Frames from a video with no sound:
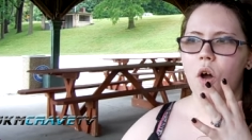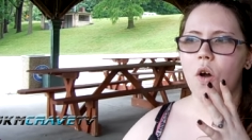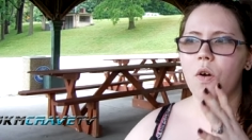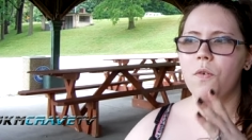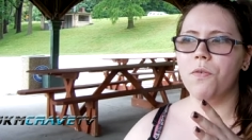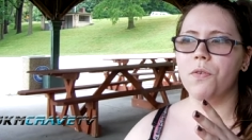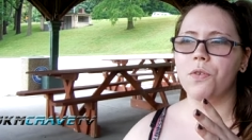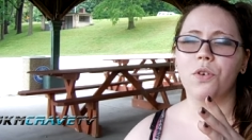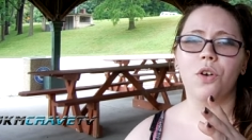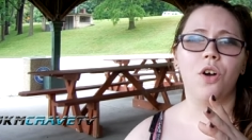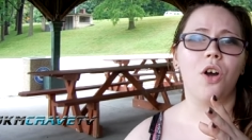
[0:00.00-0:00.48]

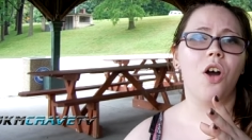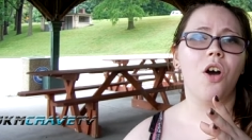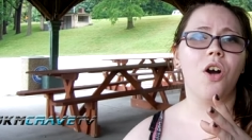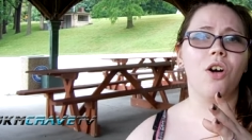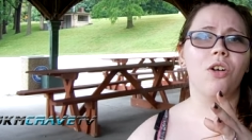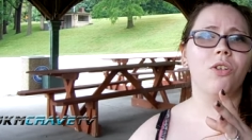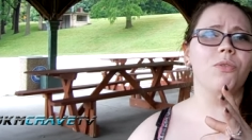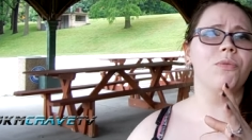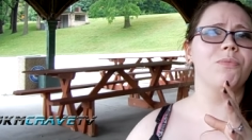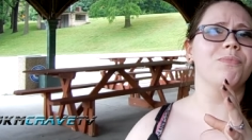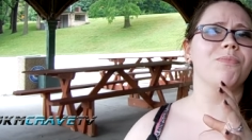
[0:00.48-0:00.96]

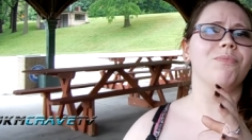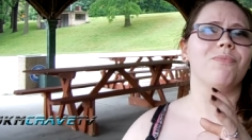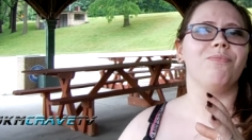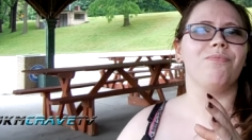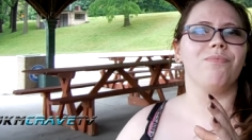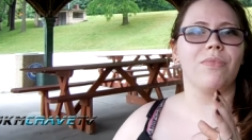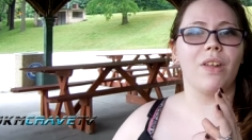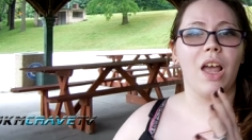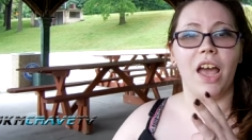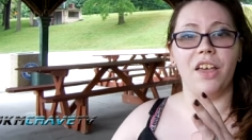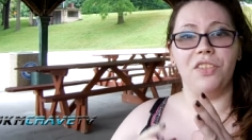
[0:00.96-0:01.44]
Overall,
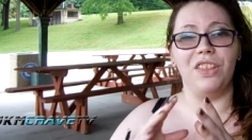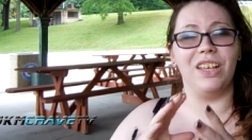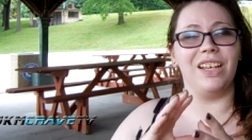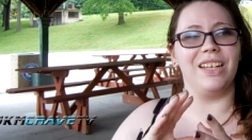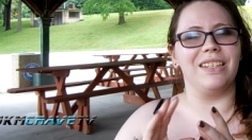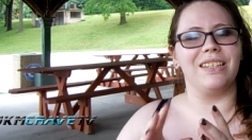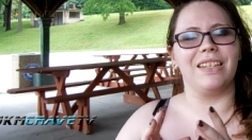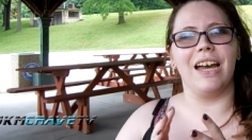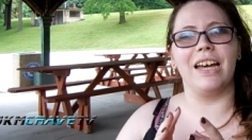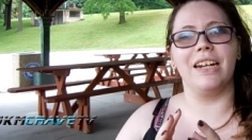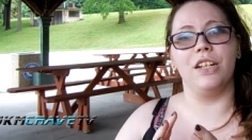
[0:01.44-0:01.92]
I
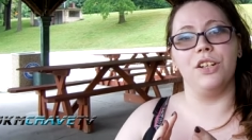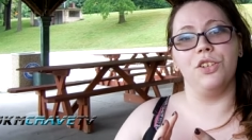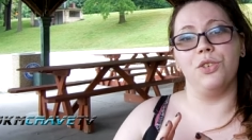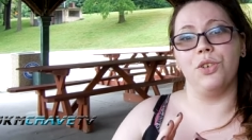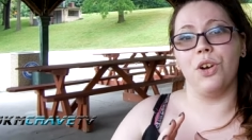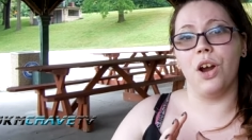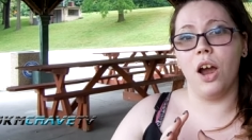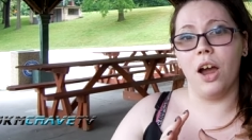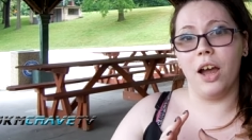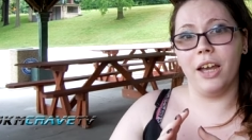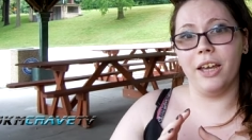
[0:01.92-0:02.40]
think it's kind of
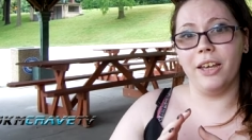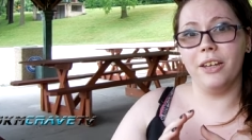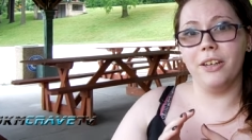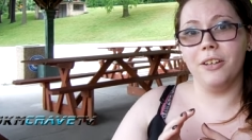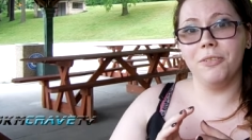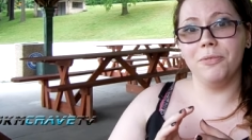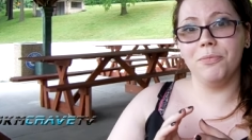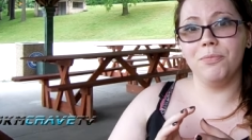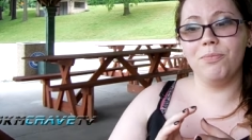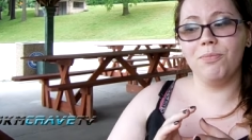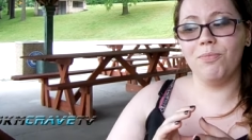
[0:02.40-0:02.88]
dry.
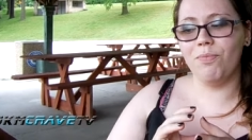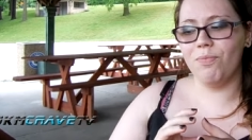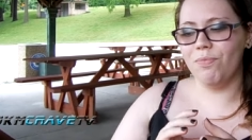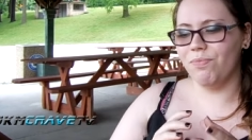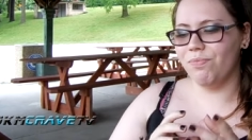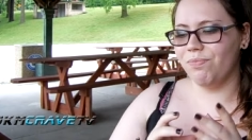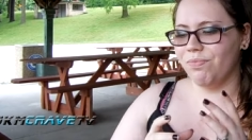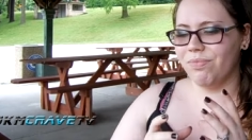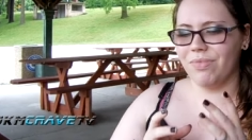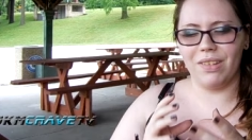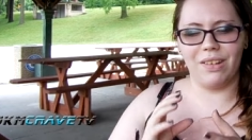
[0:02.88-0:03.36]

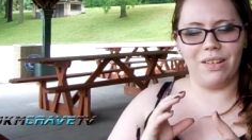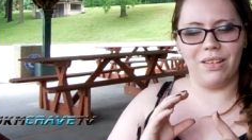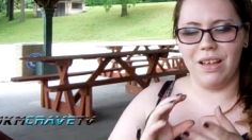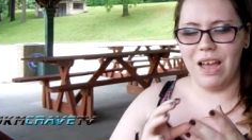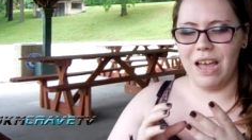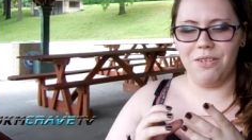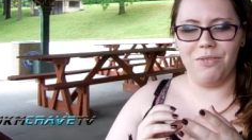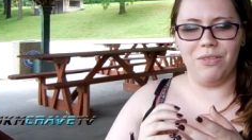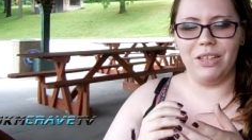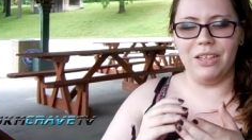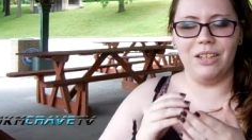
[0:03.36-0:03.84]

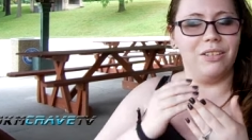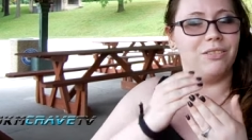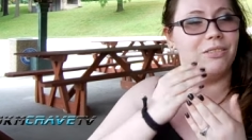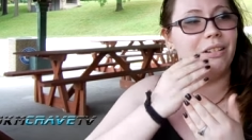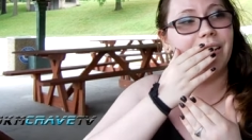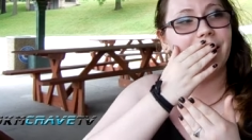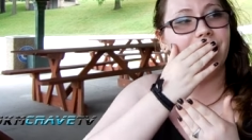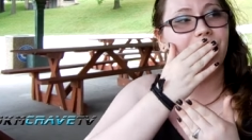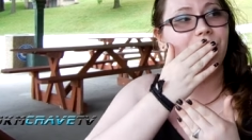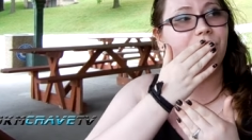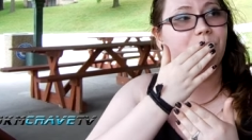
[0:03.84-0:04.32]
I really didn't
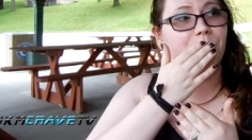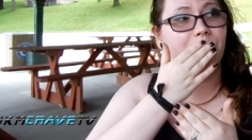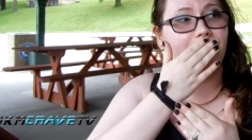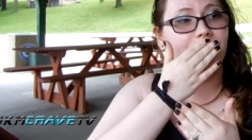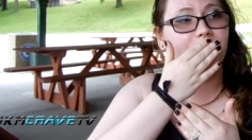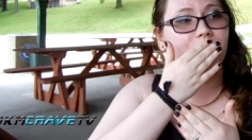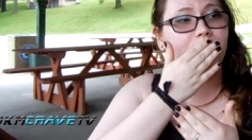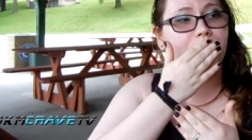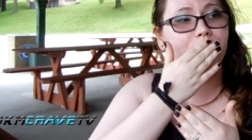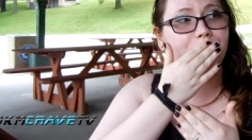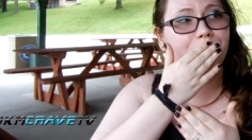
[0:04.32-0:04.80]
like it too
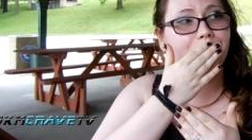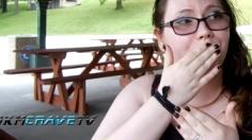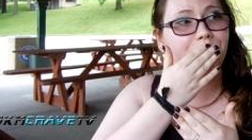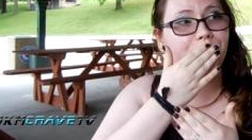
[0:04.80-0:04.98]
much.